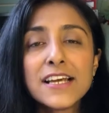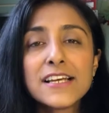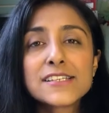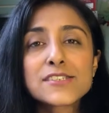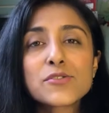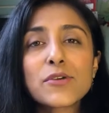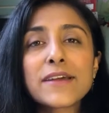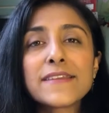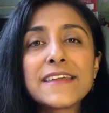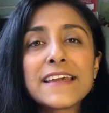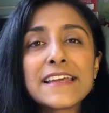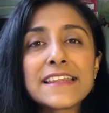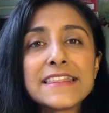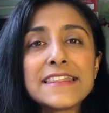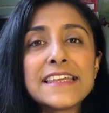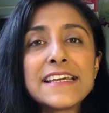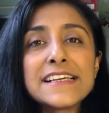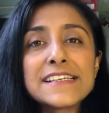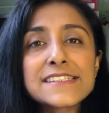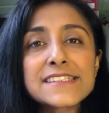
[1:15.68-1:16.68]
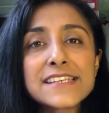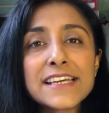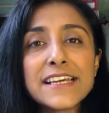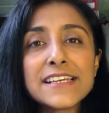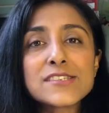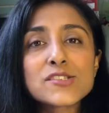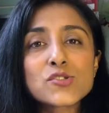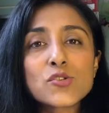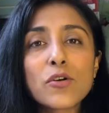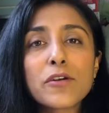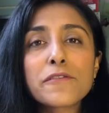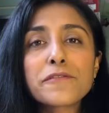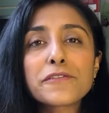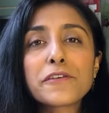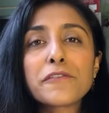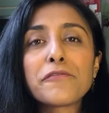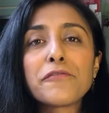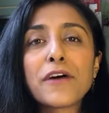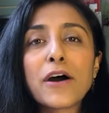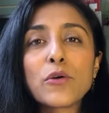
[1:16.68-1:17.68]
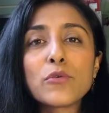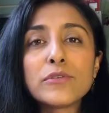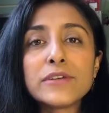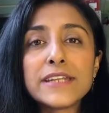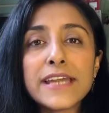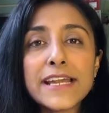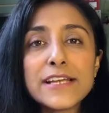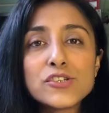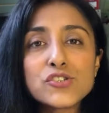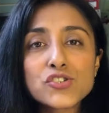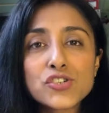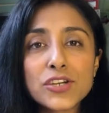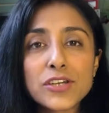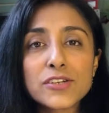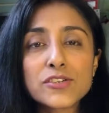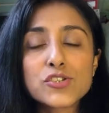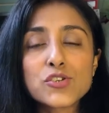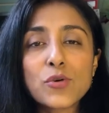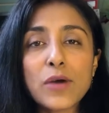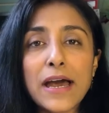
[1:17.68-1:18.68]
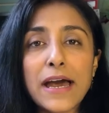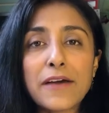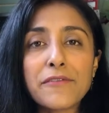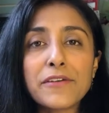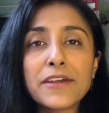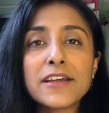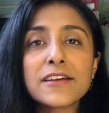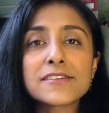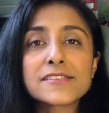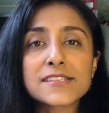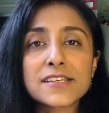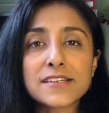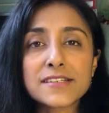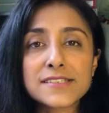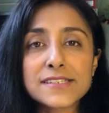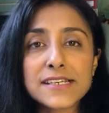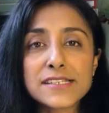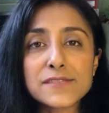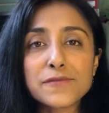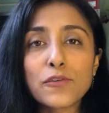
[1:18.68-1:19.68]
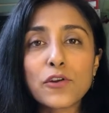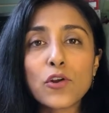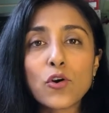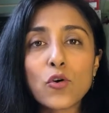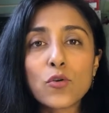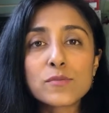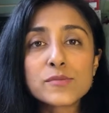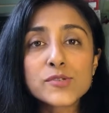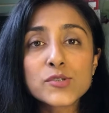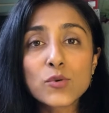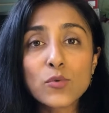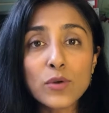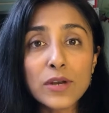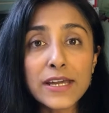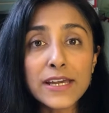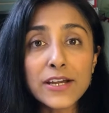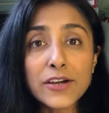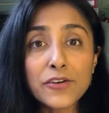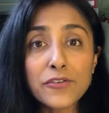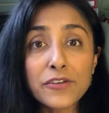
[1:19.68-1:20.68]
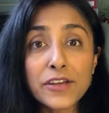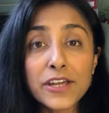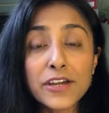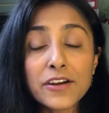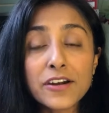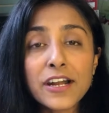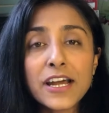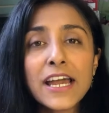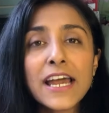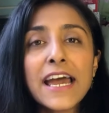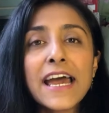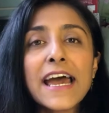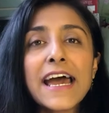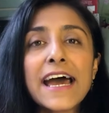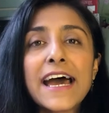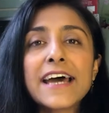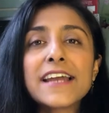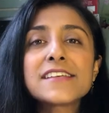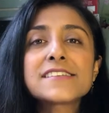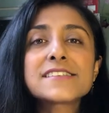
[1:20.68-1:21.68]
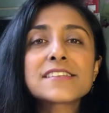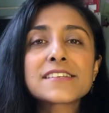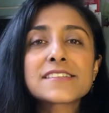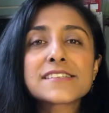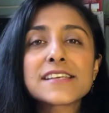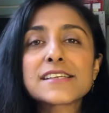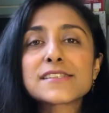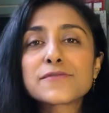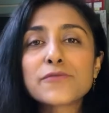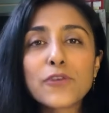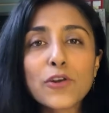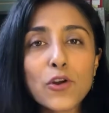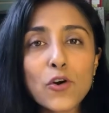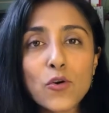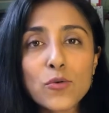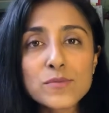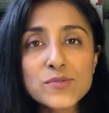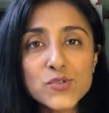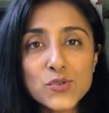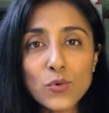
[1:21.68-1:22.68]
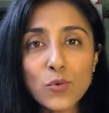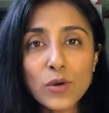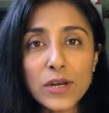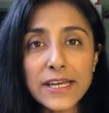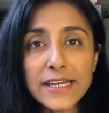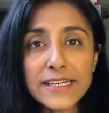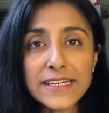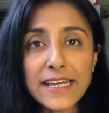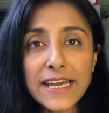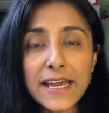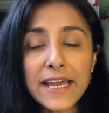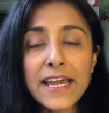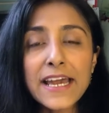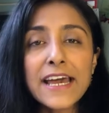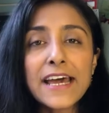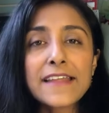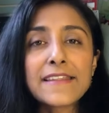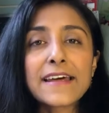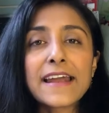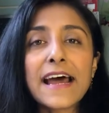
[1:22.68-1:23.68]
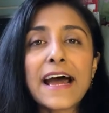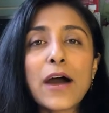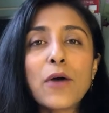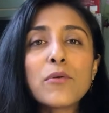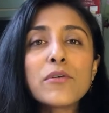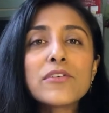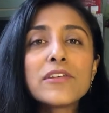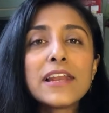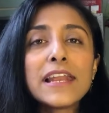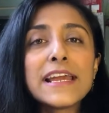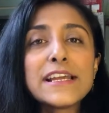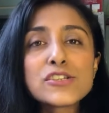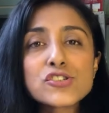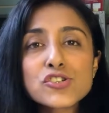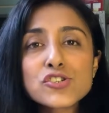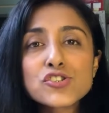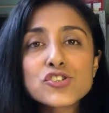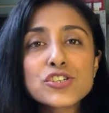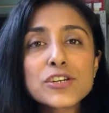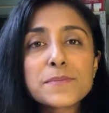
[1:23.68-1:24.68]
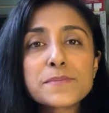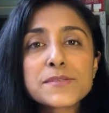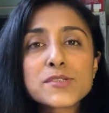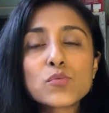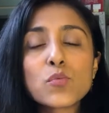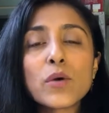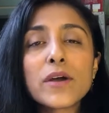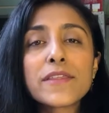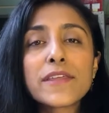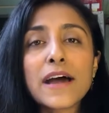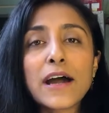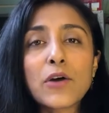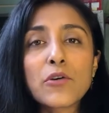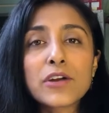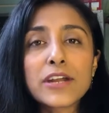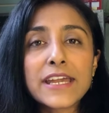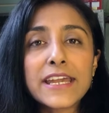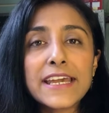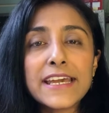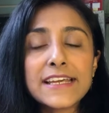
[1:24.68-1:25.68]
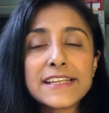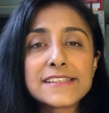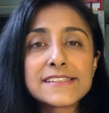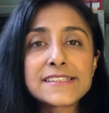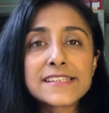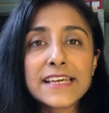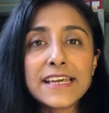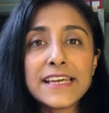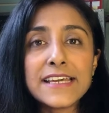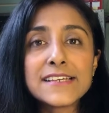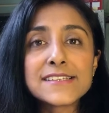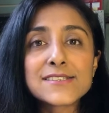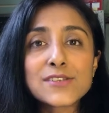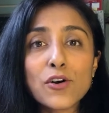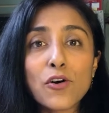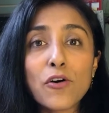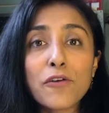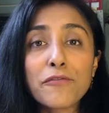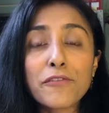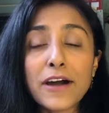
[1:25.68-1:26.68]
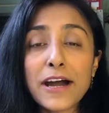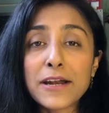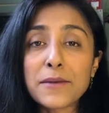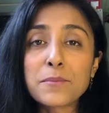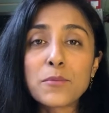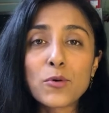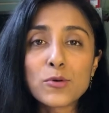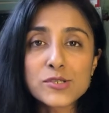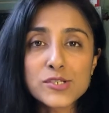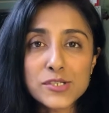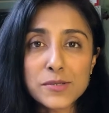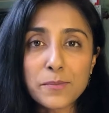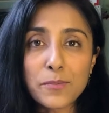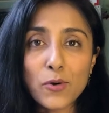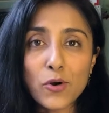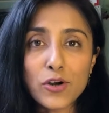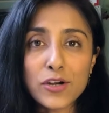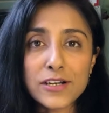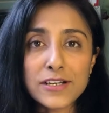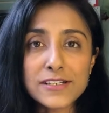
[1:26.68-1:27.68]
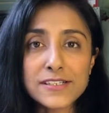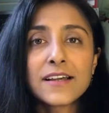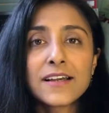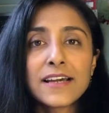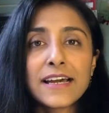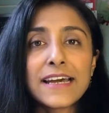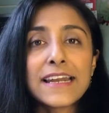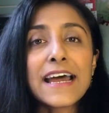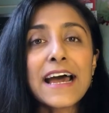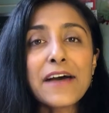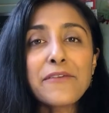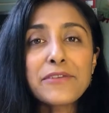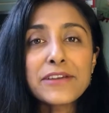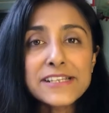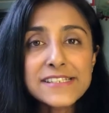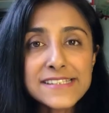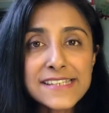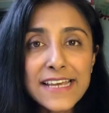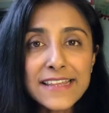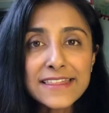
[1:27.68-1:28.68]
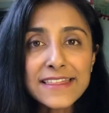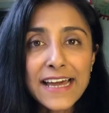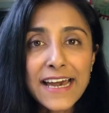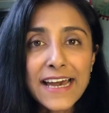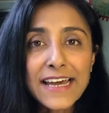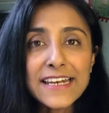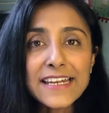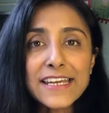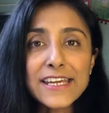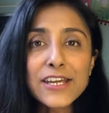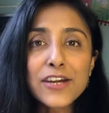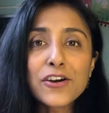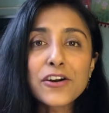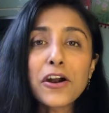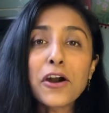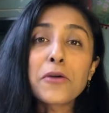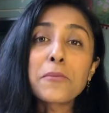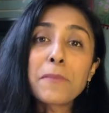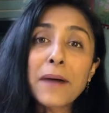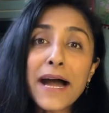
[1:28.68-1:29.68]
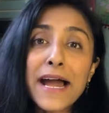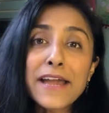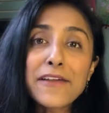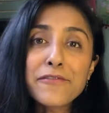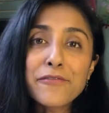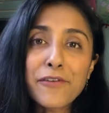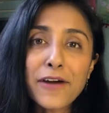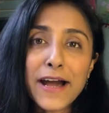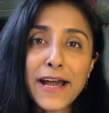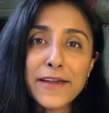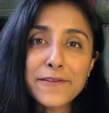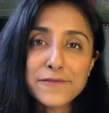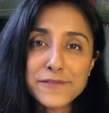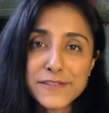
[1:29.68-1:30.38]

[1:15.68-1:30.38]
So I think this is sort of the foundation to having a successful homeschooling career and a successful homeschooling day, that our relationships with our kids is of utmost importance. And having said that, here are my 5